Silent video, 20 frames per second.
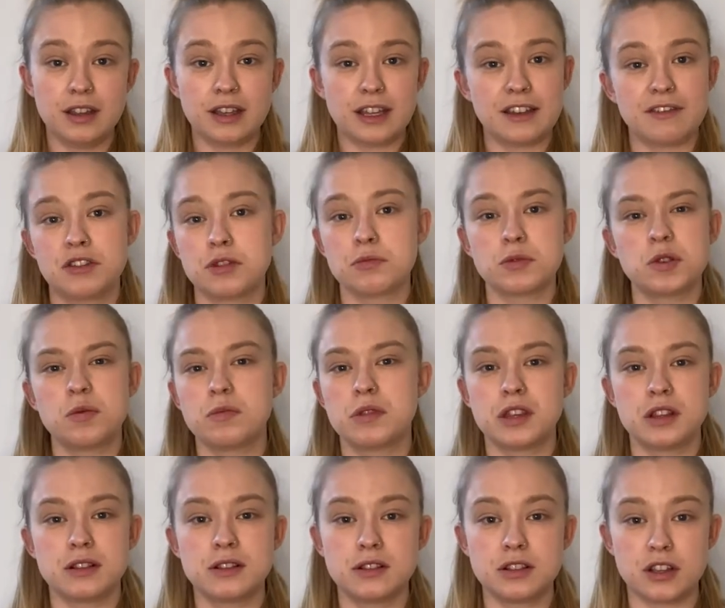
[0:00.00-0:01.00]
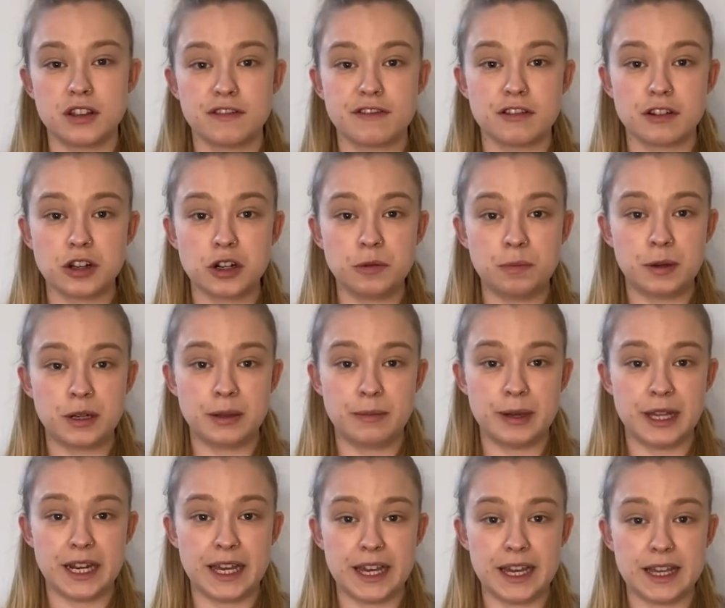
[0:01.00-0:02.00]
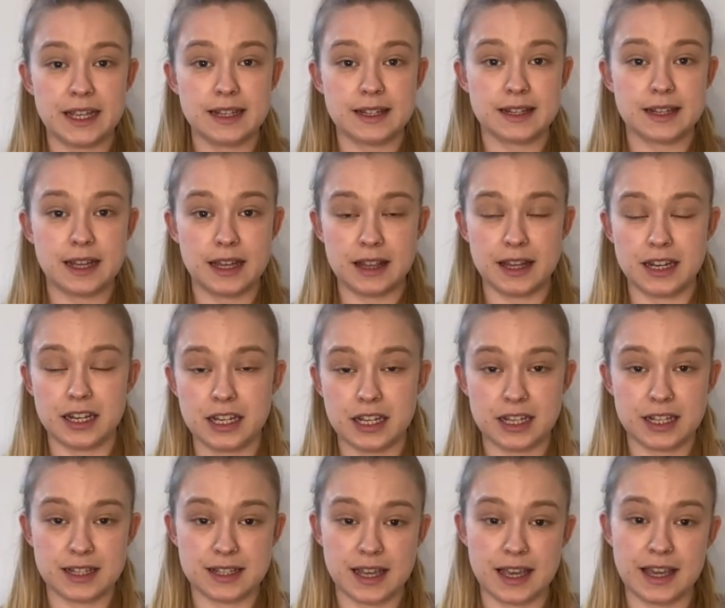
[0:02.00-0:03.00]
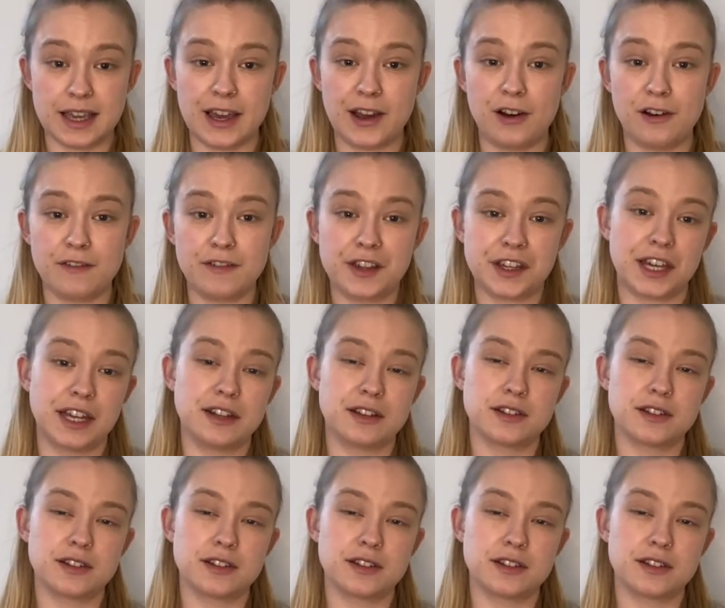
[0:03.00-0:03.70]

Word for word: give them something to do for a couple of minutes, and then you can take it off again.